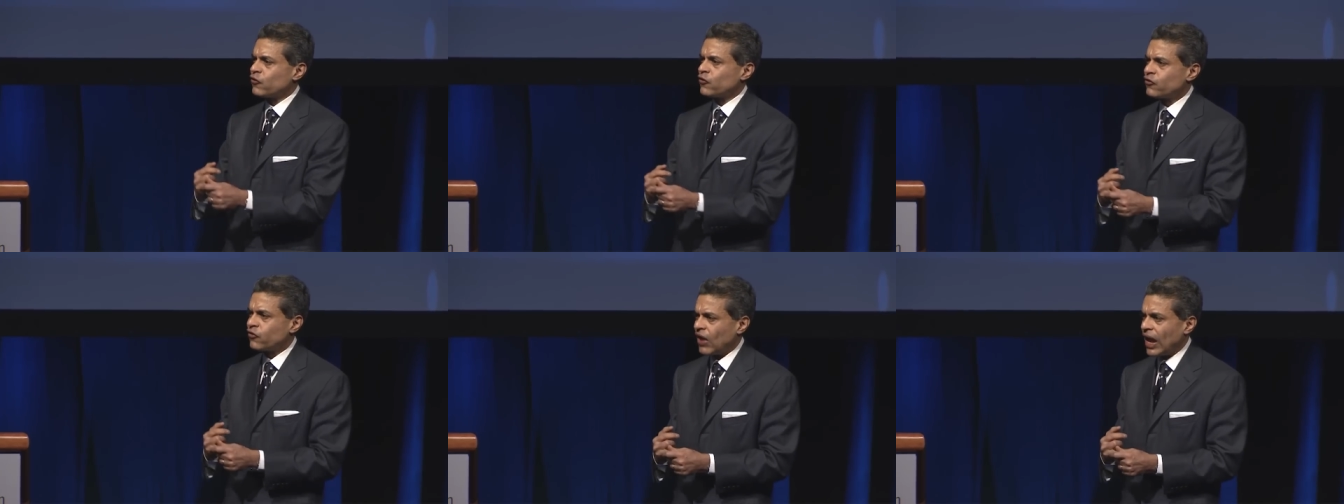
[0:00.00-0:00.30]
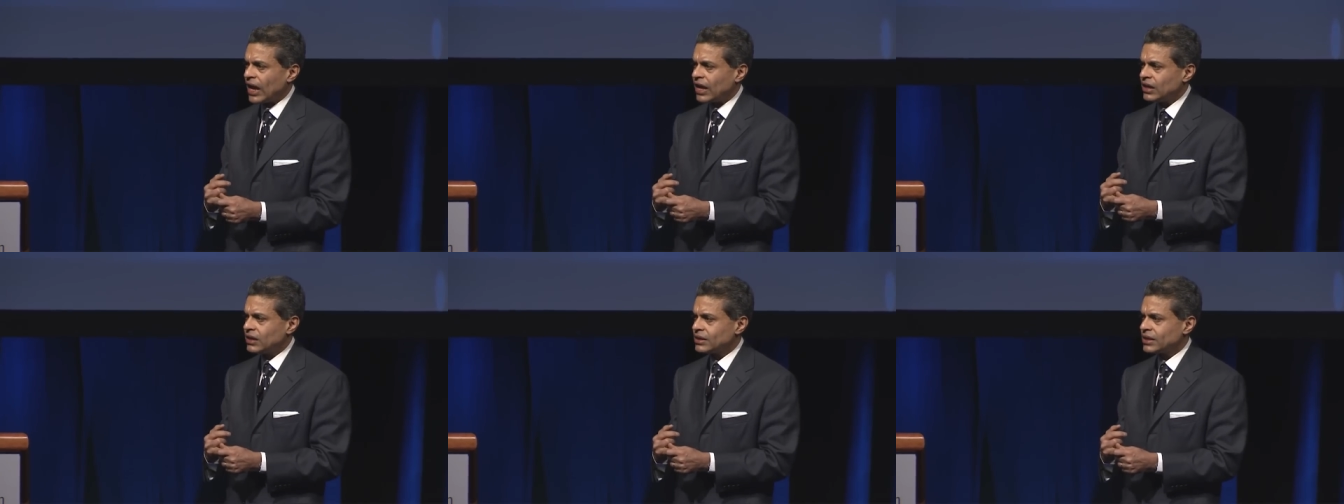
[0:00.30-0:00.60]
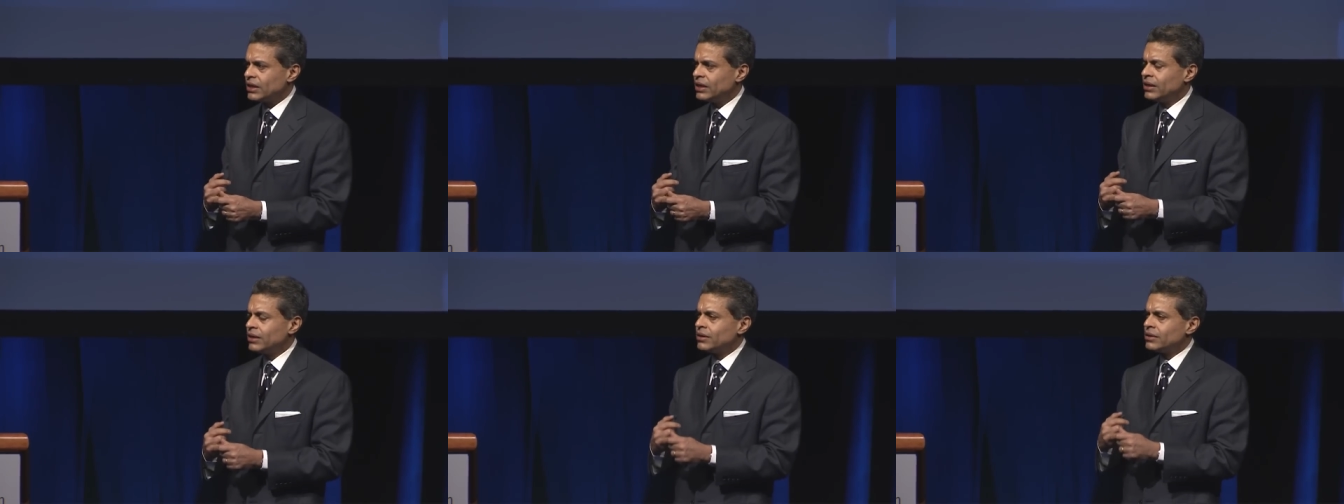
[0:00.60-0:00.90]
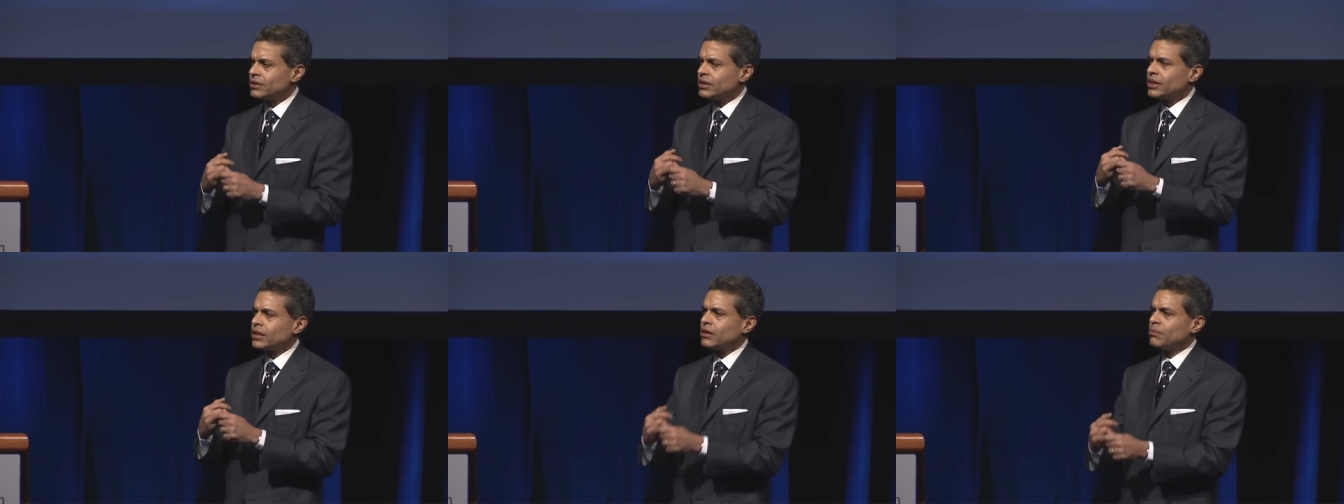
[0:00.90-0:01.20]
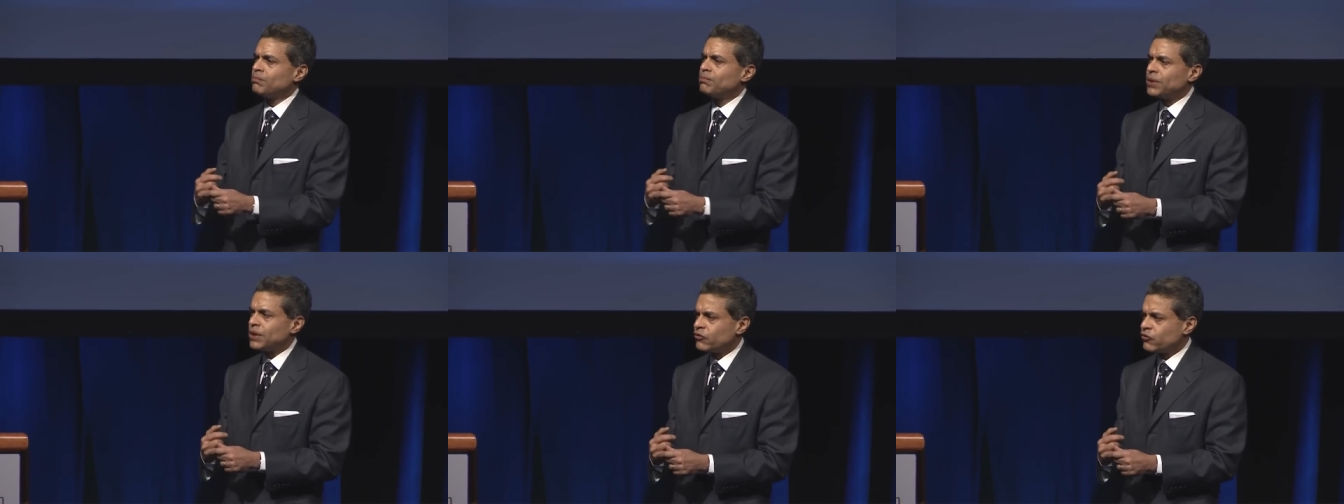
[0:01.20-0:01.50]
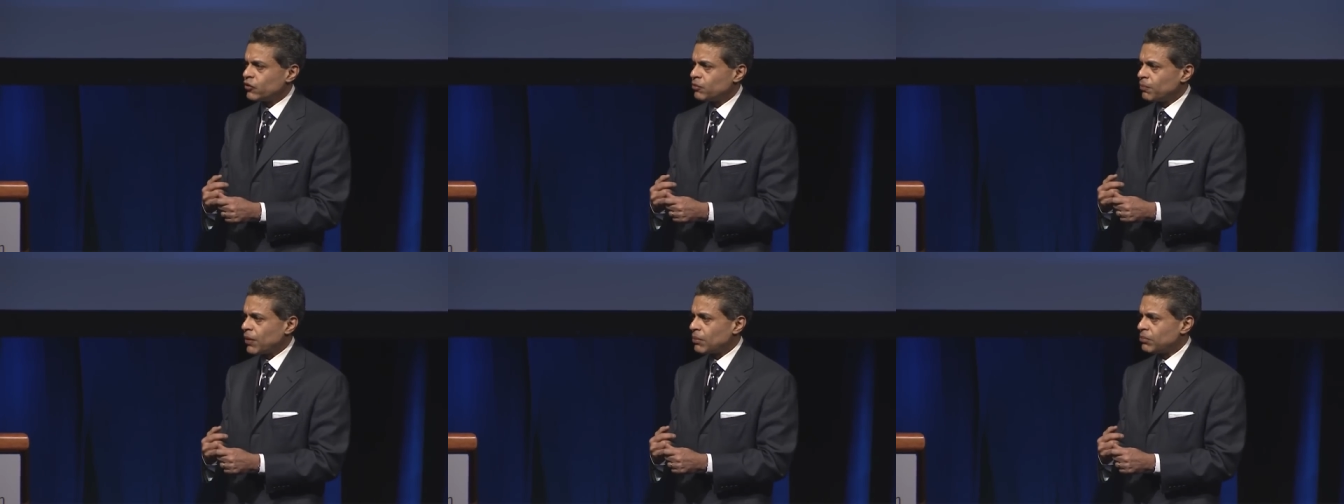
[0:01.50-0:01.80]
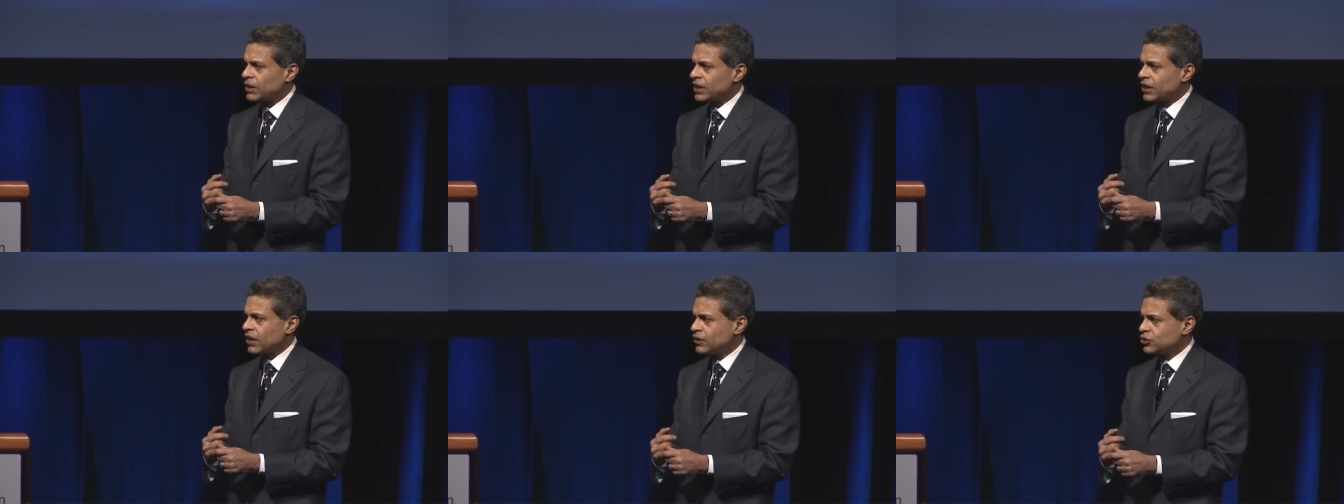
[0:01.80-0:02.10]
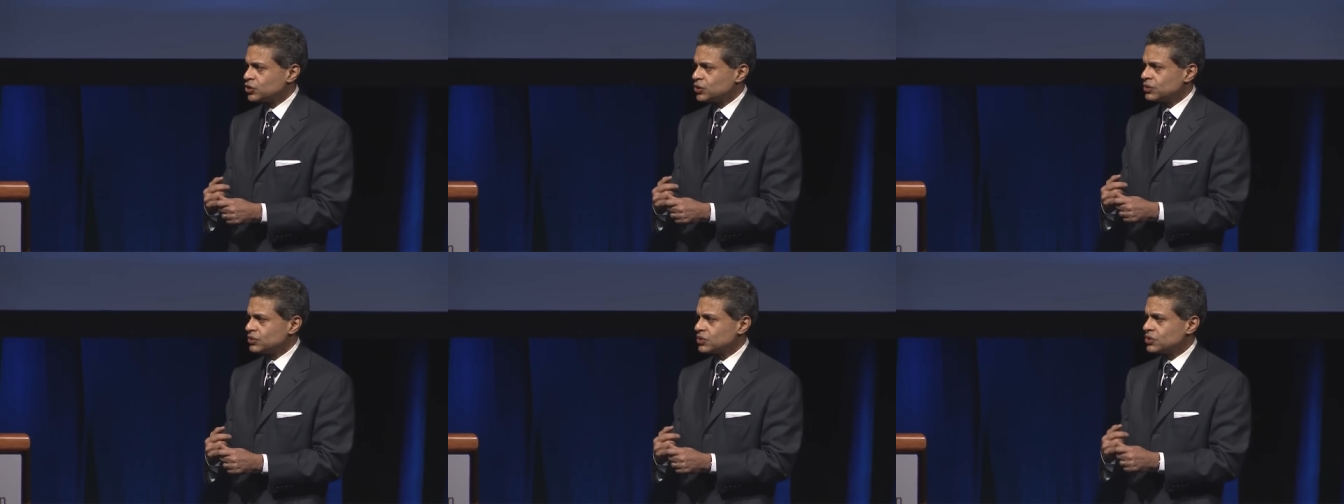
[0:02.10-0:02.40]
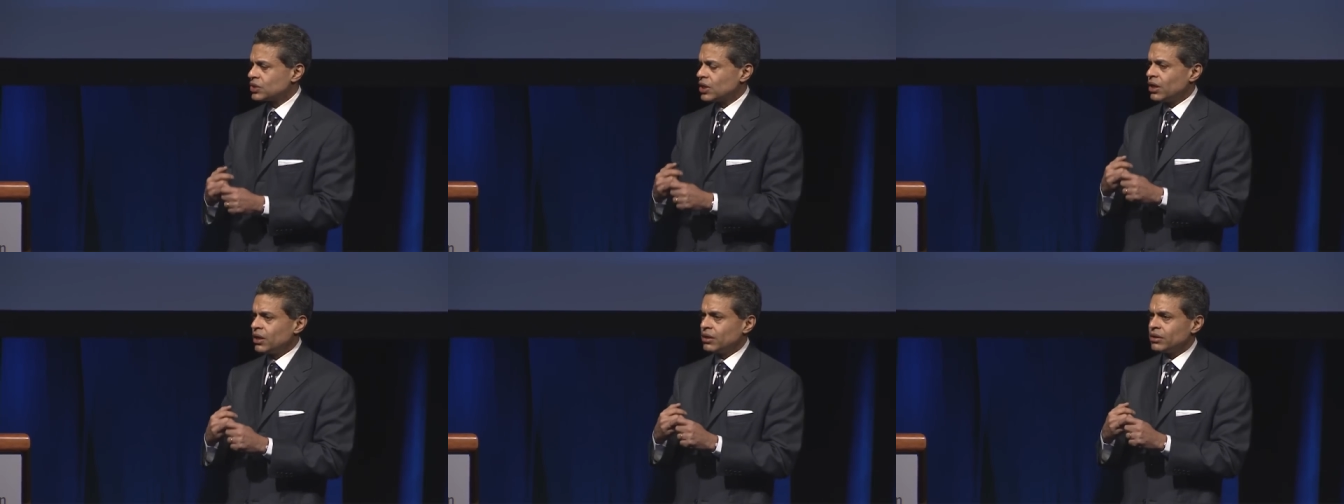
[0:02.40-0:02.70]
faculty, they compete for publications,